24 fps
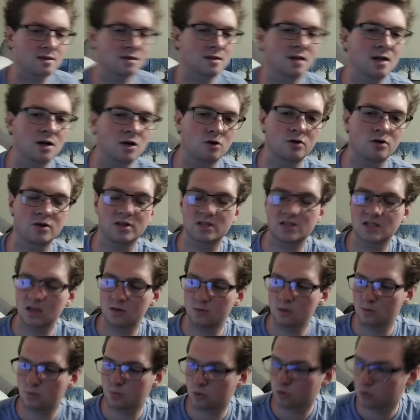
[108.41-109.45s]
there. It's going to
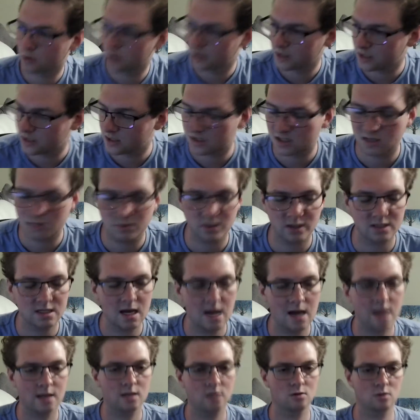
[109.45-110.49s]
be pretty
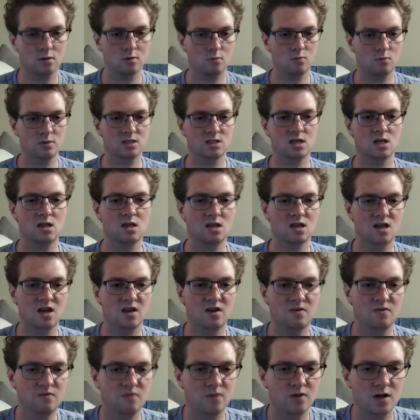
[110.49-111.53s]
spectacular once I think I
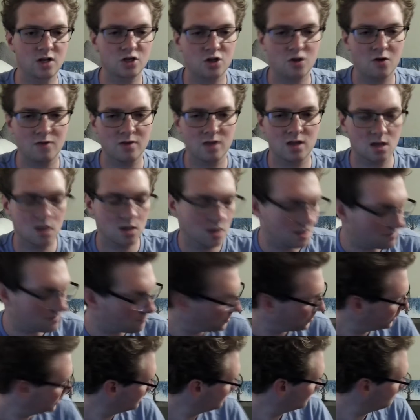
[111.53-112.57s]
finish everything up,
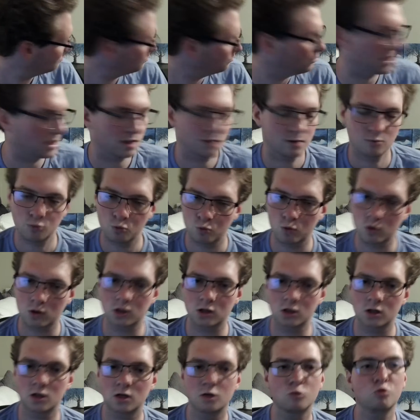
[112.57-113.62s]
but
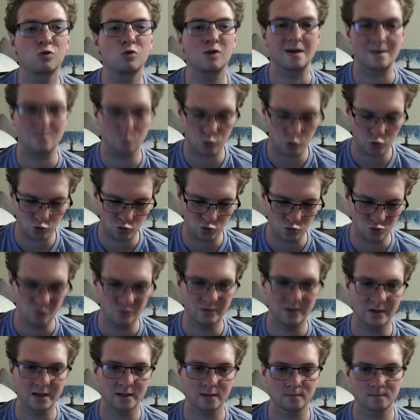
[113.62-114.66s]
we're, we're
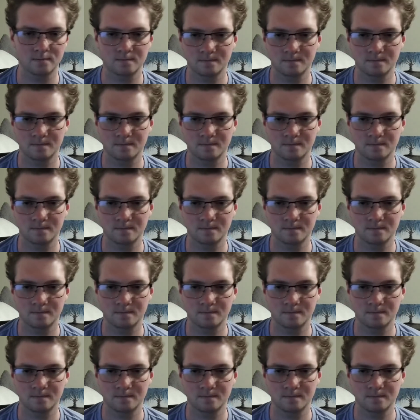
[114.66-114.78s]
improving